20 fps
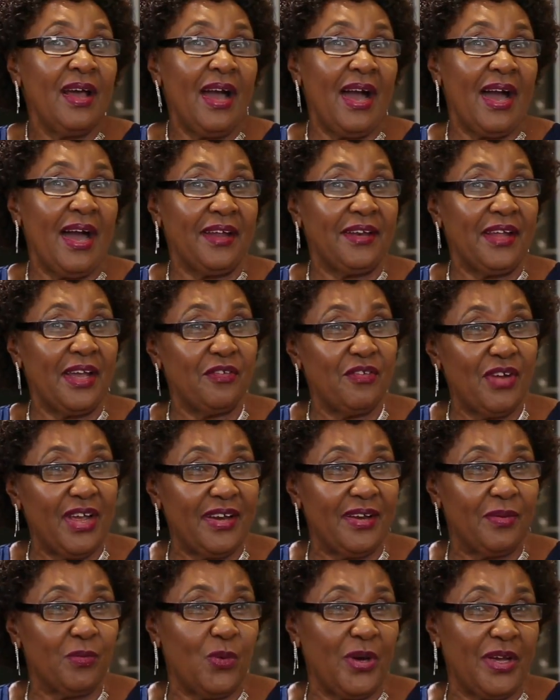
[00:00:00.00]
And I
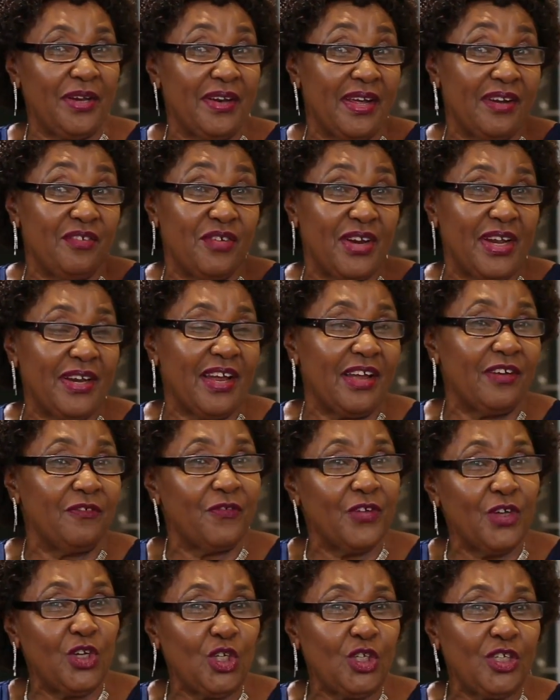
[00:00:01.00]
went and ran and
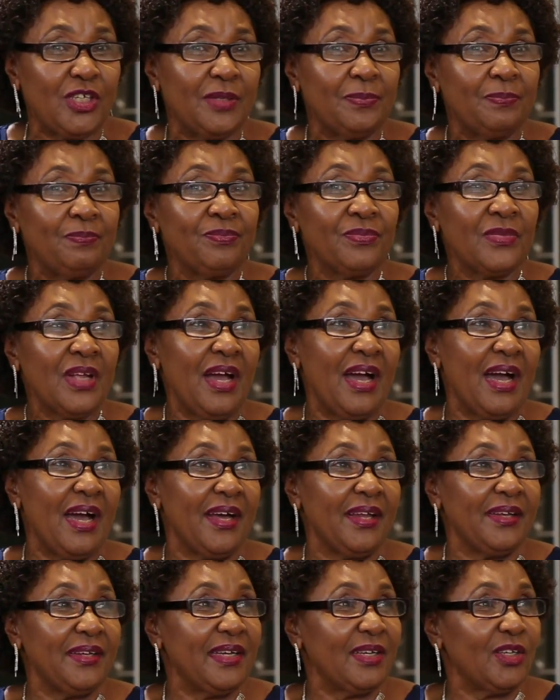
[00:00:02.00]
finished.
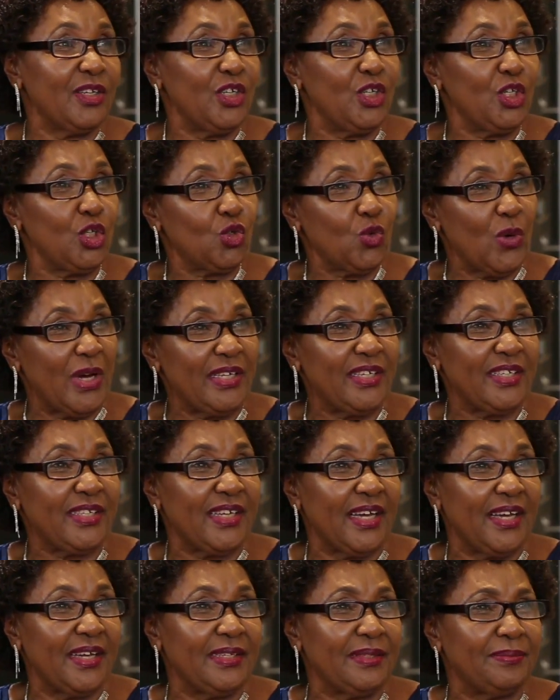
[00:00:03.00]
And in
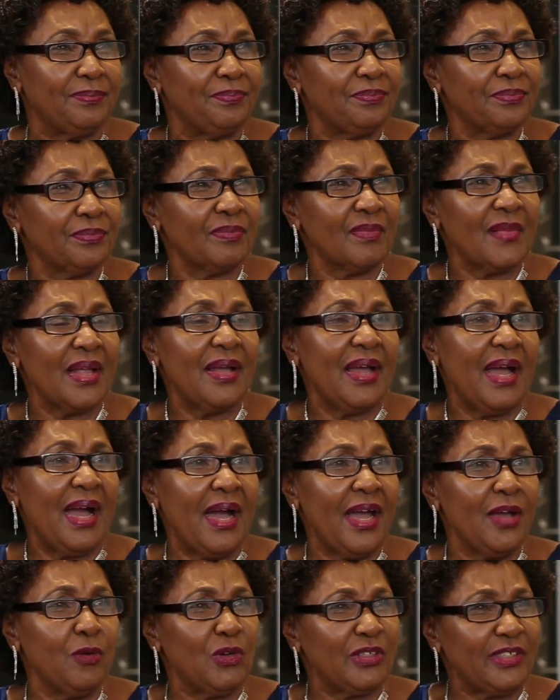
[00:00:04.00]
2010,
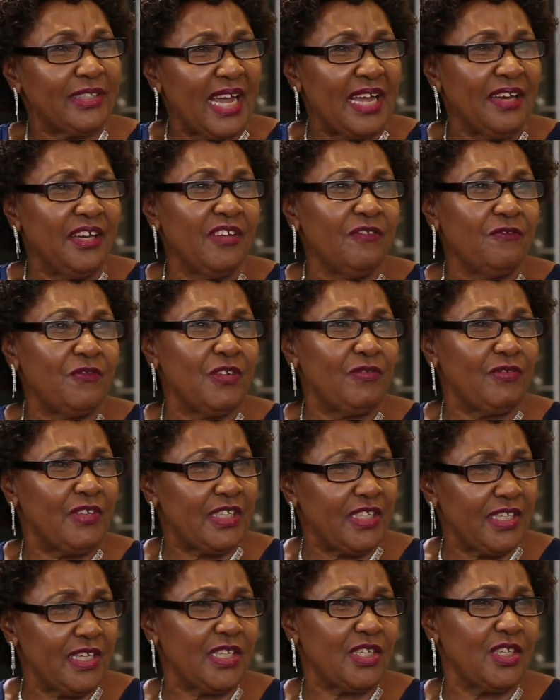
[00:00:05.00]
I was turning
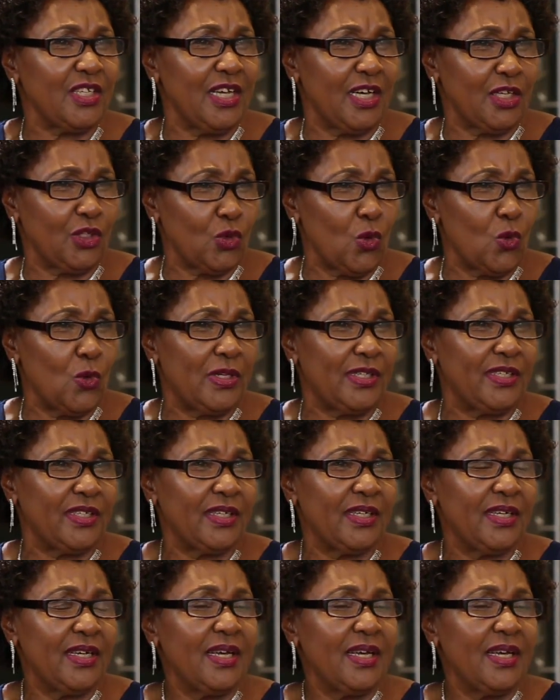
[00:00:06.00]
56 years old.